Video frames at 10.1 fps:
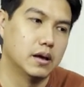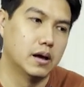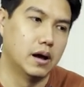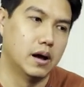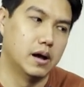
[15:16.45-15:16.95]

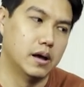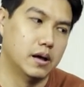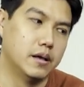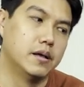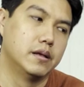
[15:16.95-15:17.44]
uh,
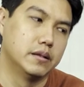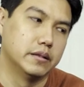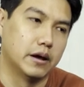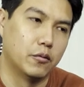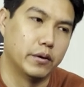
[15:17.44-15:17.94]

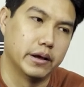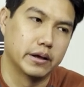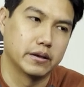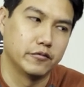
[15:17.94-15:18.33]
that way I can